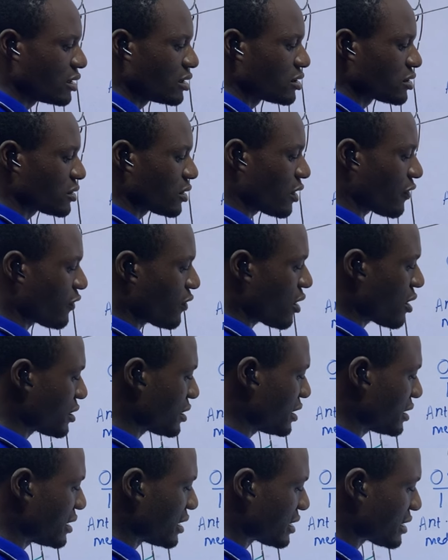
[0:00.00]
So of course,
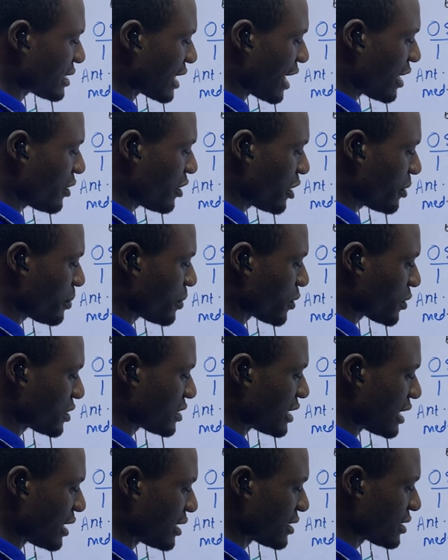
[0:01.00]
this is the styloid
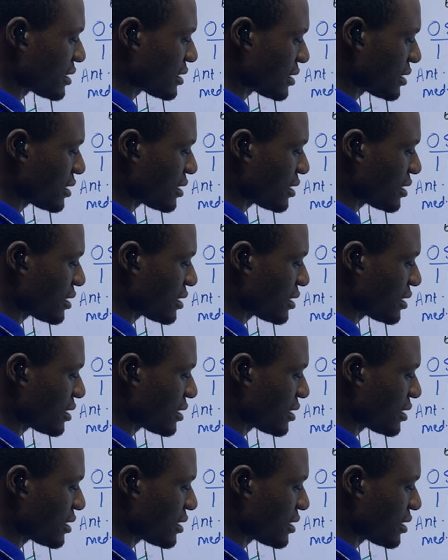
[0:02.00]
process.